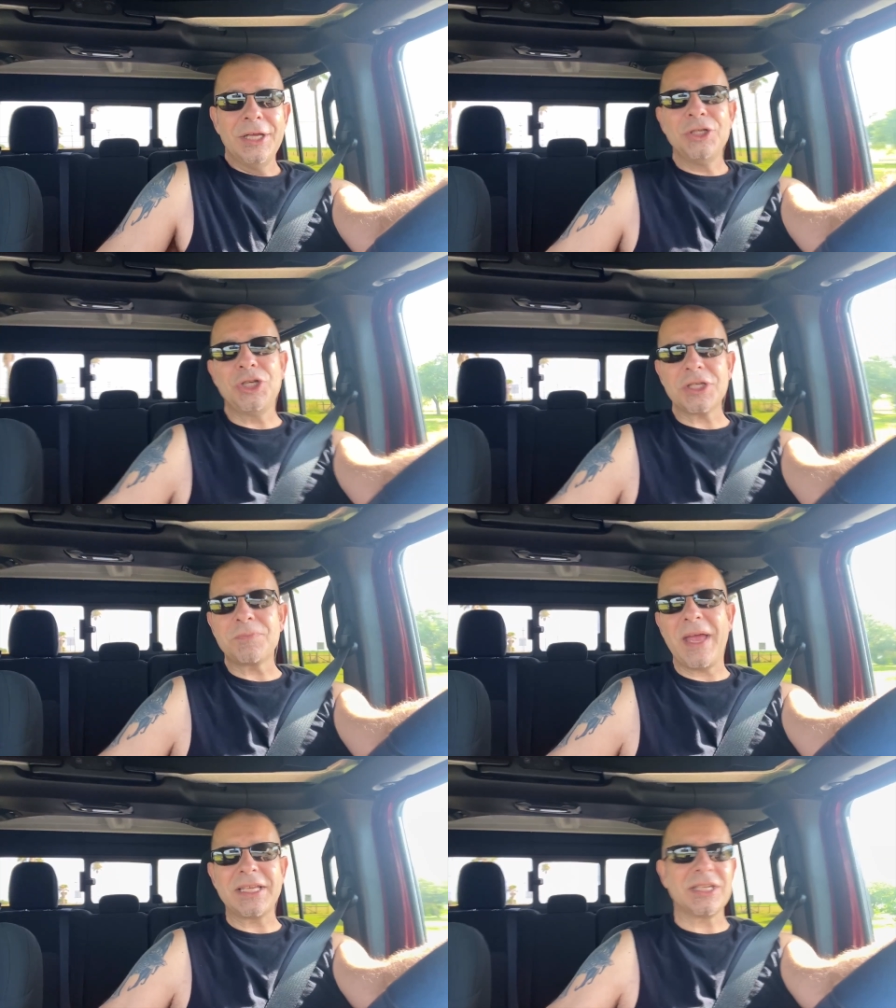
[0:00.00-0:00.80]
just
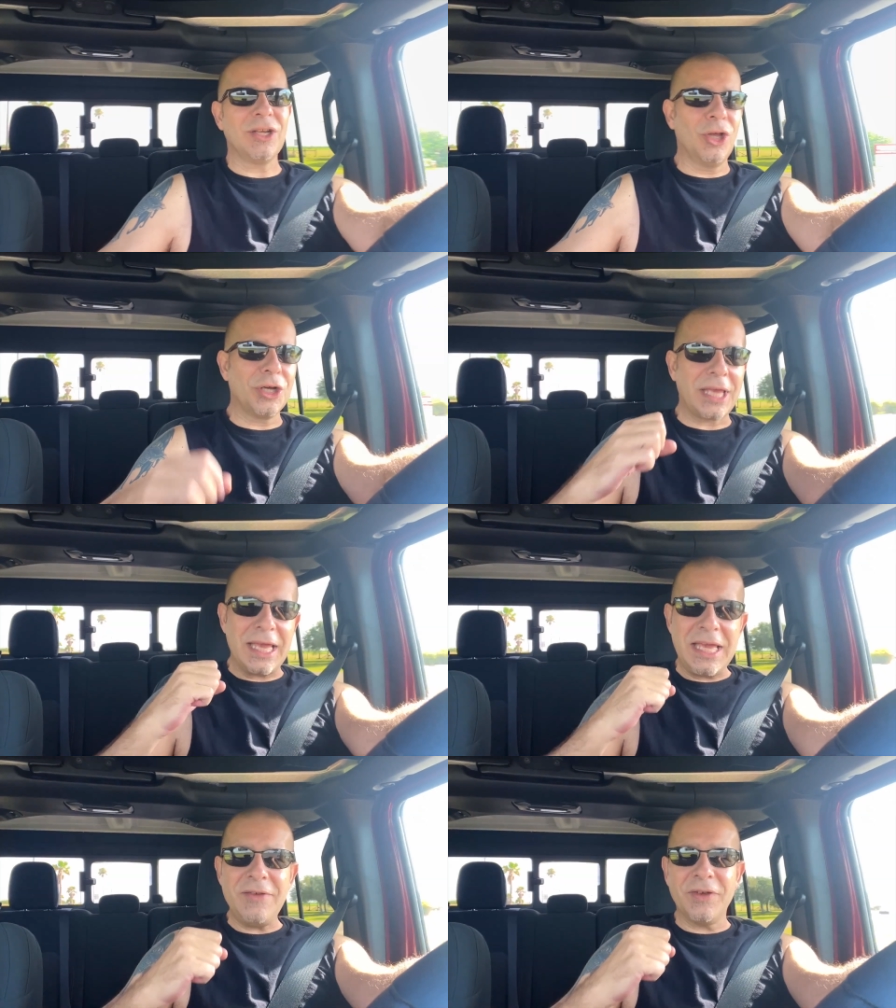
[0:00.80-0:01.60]
makes it look
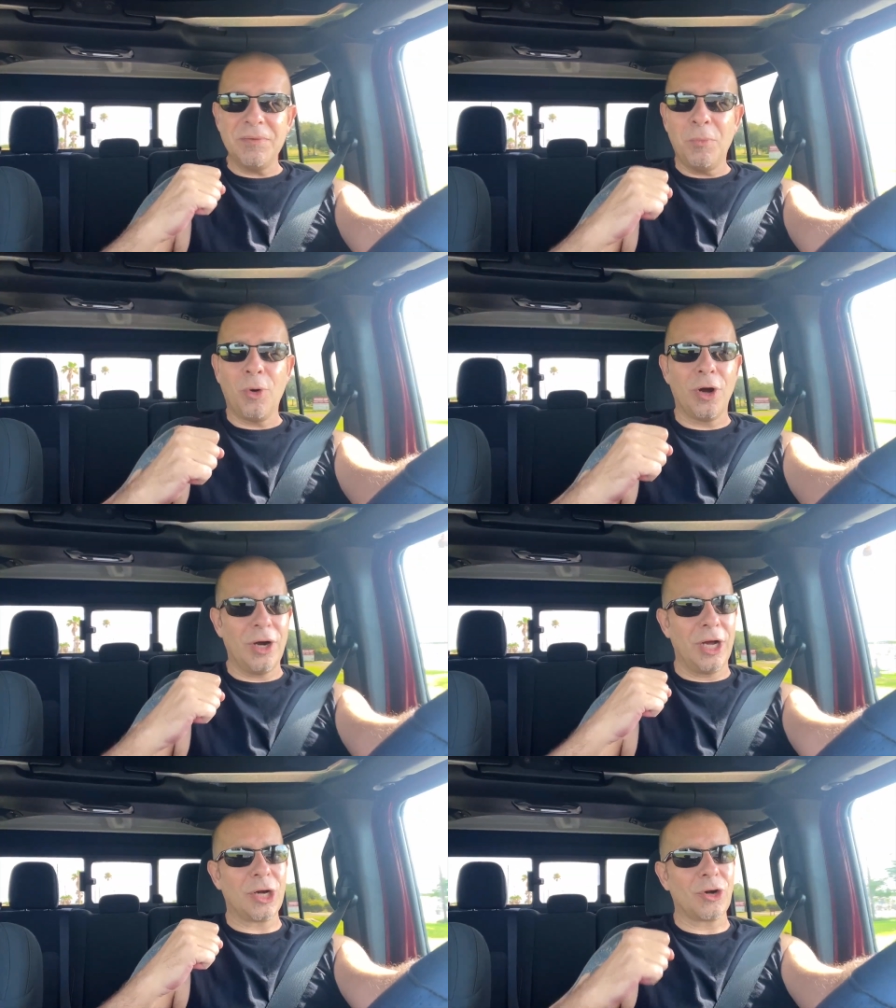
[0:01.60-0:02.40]
even
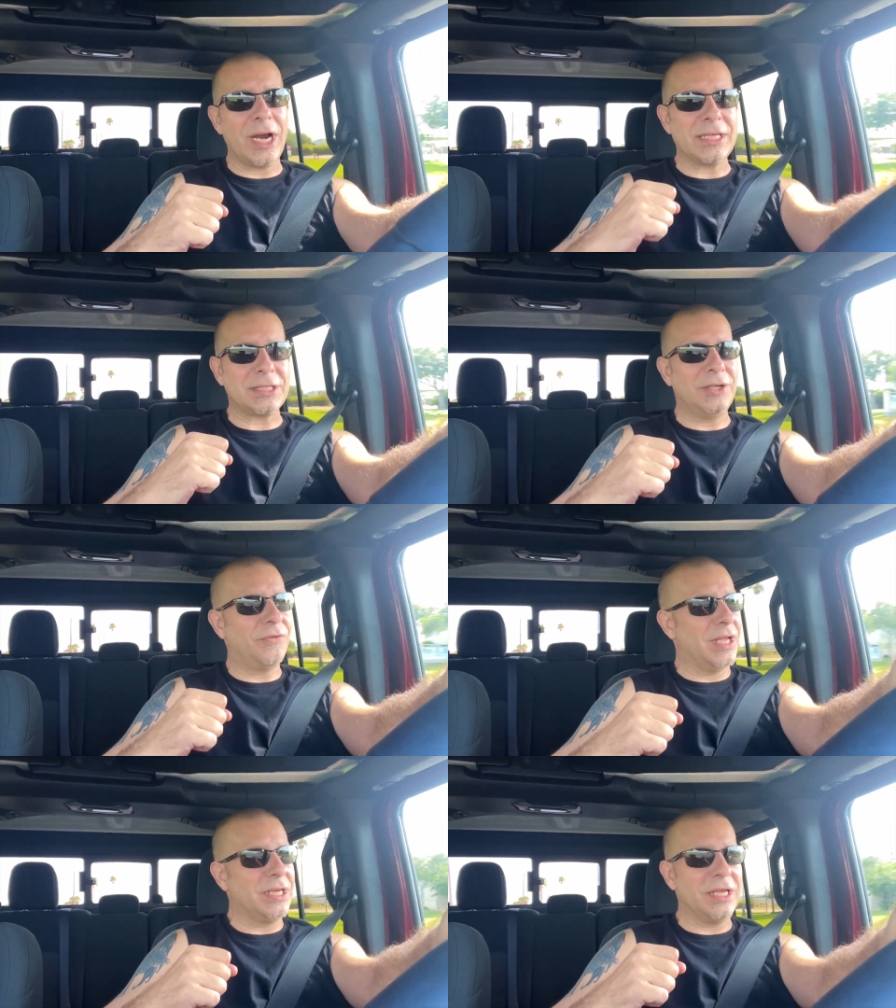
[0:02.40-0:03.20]
more
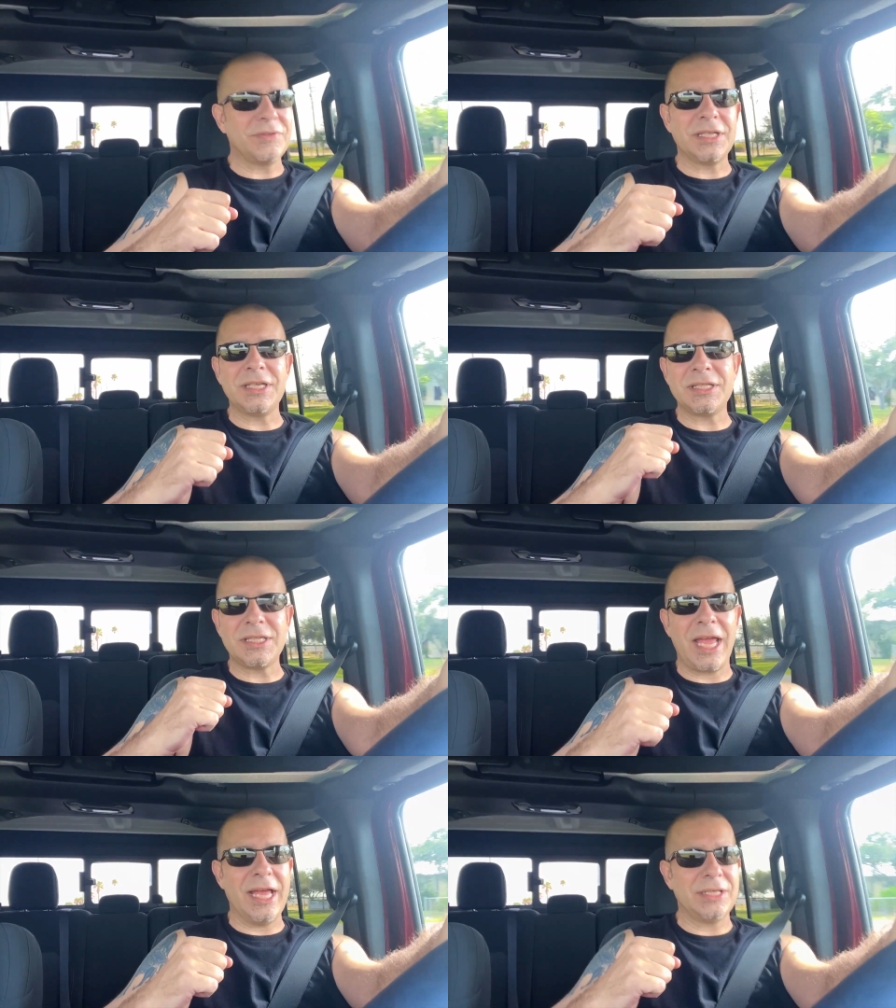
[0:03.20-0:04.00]
aggressive and gives it a
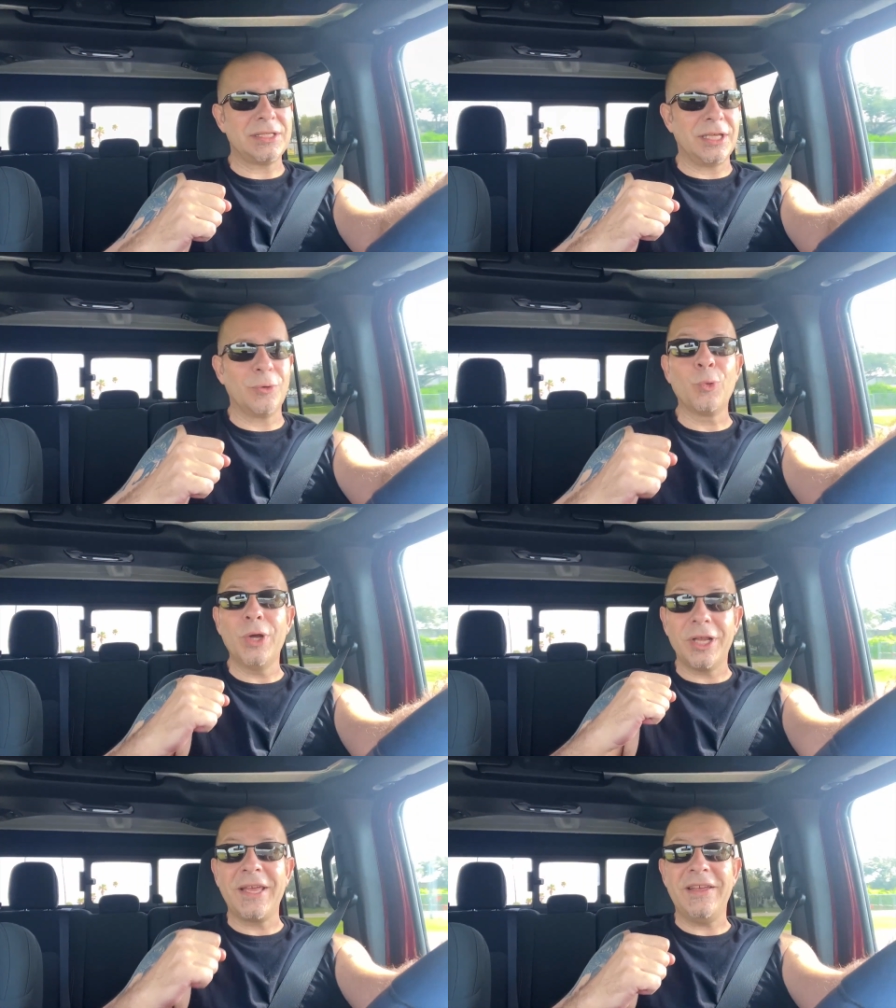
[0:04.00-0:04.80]
stance that
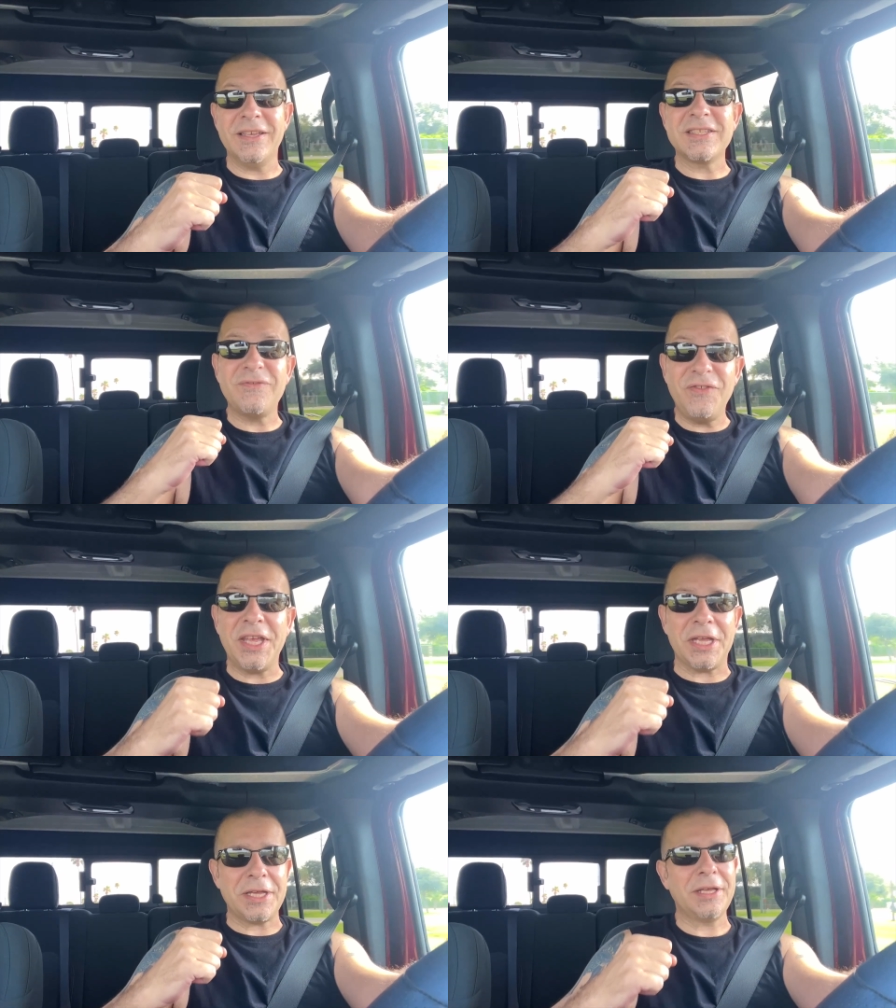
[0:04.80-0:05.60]
really is
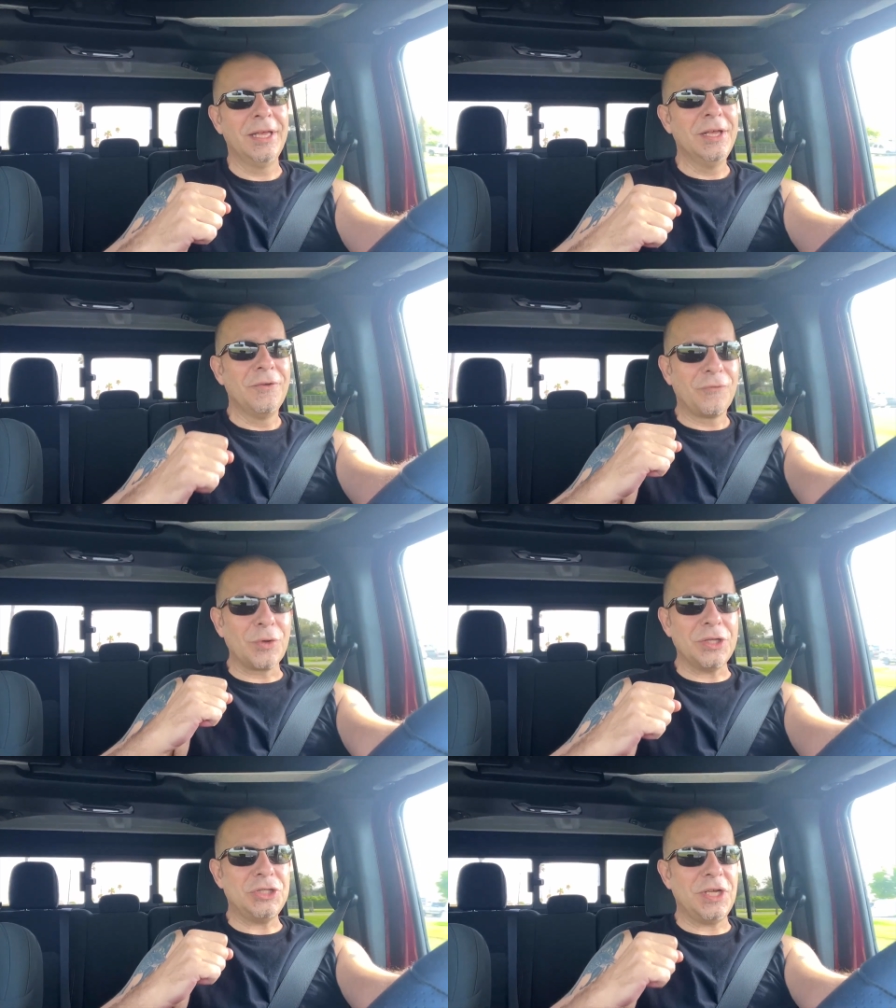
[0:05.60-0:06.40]
fitting
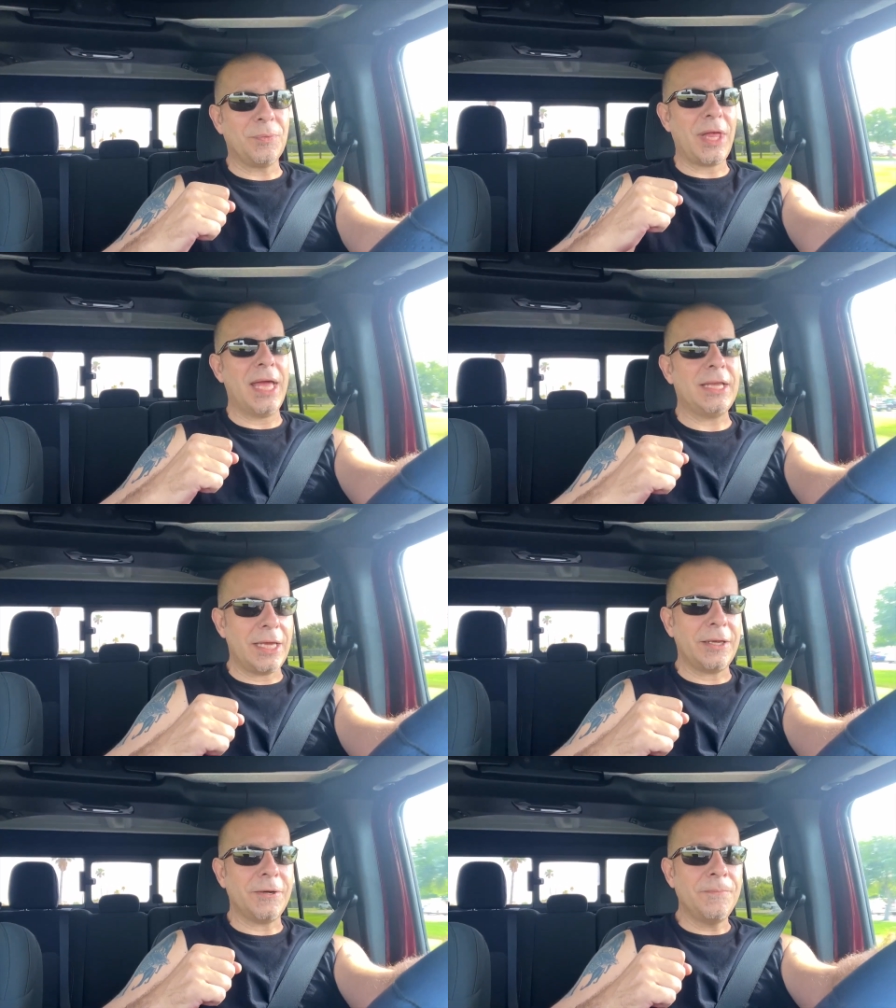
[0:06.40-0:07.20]
for the Jeep
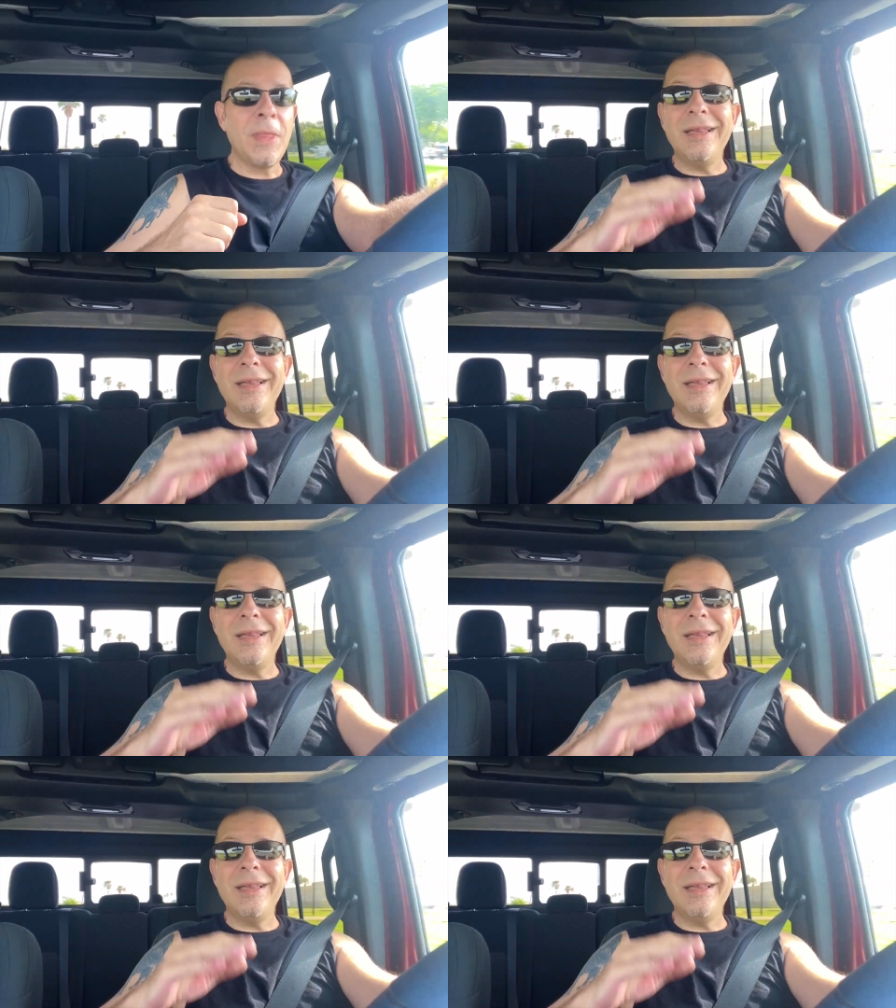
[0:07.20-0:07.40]
Gladiator.